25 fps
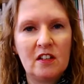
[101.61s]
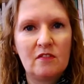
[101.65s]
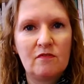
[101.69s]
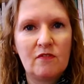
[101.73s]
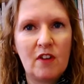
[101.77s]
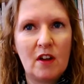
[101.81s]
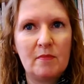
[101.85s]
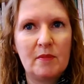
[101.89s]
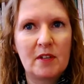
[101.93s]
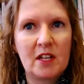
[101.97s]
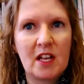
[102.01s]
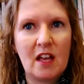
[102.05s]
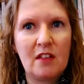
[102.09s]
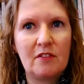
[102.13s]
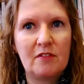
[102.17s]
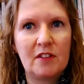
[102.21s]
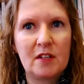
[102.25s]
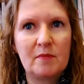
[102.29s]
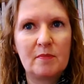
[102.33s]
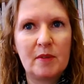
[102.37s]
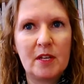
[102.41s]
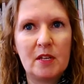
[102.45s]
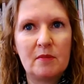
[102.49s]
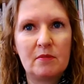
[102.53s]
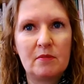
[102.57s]
Roman
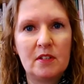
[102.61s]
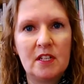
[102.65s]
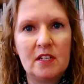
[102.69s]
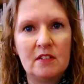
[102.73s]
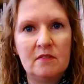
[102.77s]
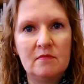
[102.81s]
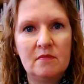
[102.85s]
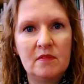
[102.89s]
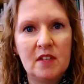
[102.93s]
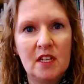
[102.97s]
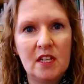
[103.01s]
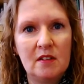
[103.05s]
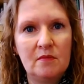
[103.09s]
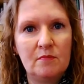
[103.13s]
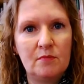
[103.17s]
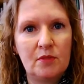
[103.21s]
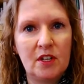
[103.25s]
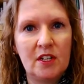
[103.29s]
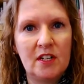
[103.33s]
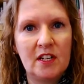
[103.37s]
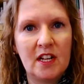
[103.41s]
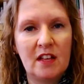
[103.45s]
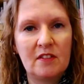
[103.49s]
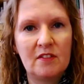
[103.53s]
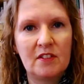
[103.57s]
Catholic people in
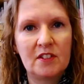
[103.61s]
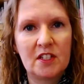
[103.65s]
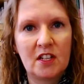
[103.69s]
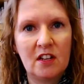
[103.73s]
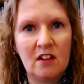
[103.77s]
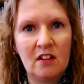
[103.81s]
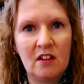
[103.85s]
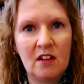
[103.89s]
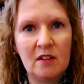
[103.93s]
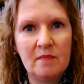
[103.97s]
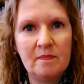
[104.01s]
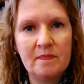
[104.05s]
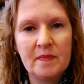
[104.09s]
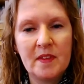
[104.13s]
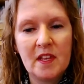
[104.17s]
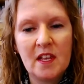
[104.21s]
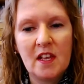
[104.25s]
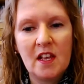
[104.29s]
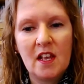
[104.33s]
Britain at the time.